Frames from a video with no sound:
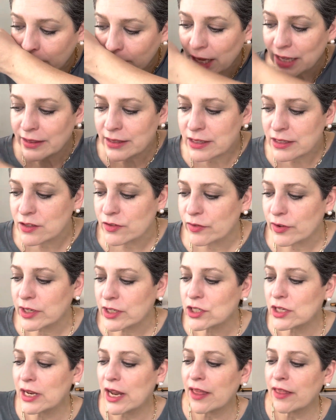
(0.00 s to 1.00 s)
This
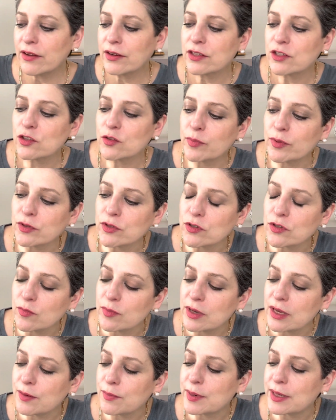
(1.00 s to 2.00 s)
French leather is supposed to
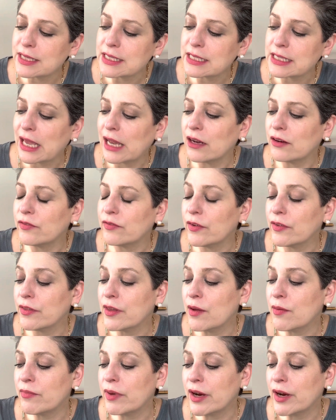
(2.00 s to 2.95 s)
be a bestseller for them,